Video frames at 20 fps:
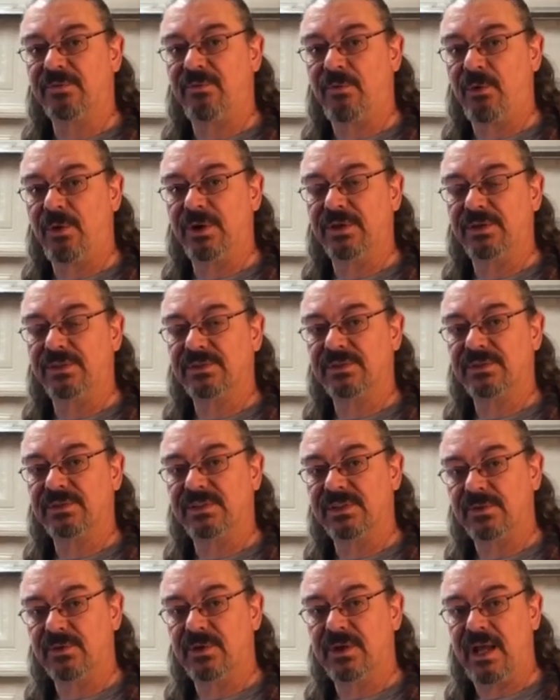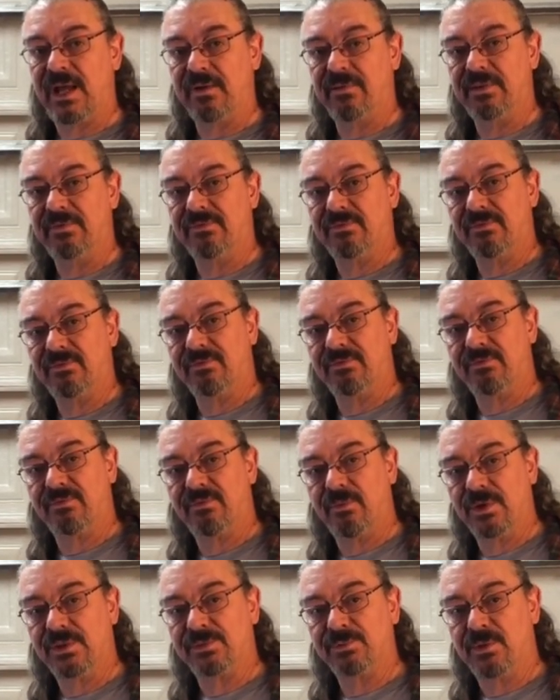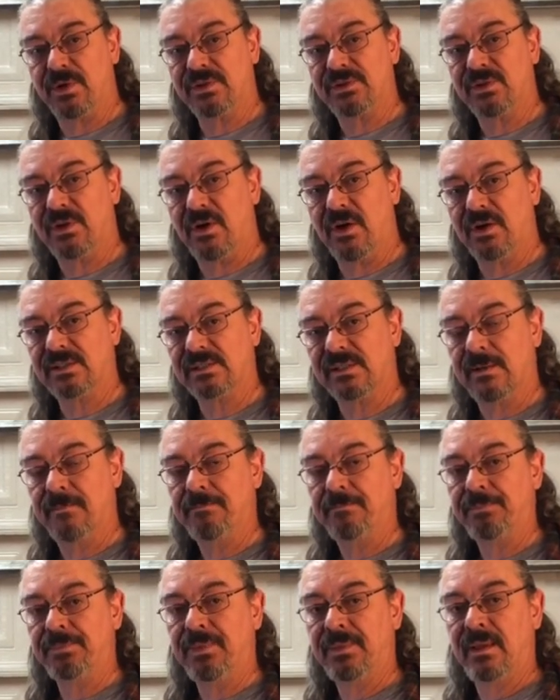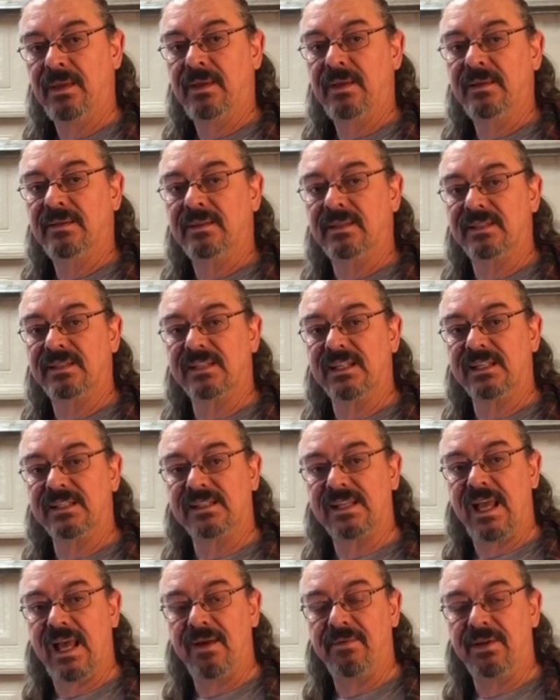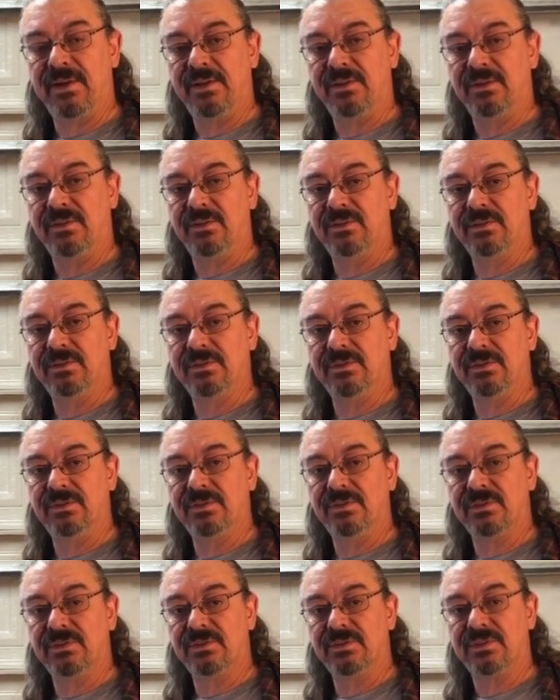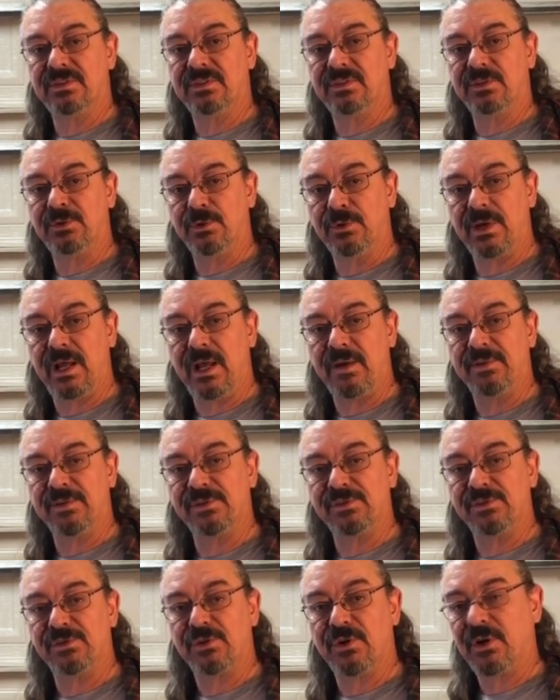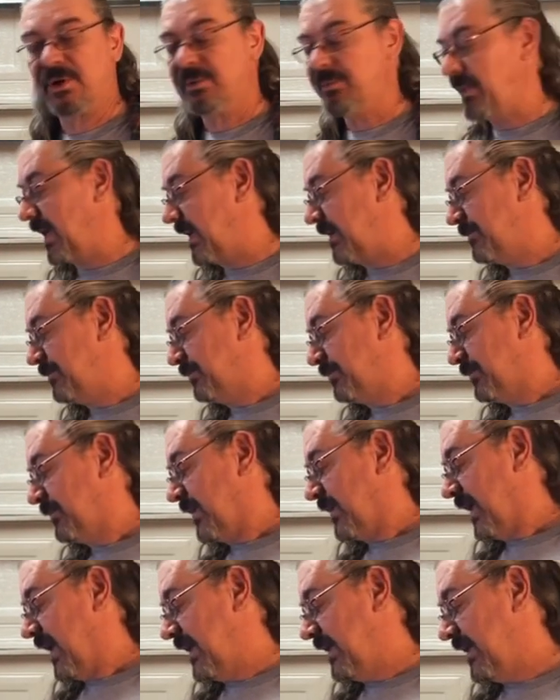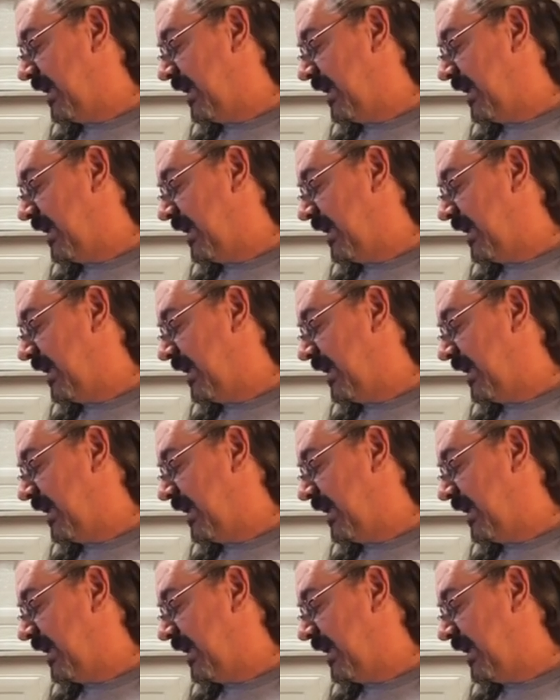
4 inch single cavity 4 inch brush hogs, the 6 cavity 2.5 inch jerk bait, and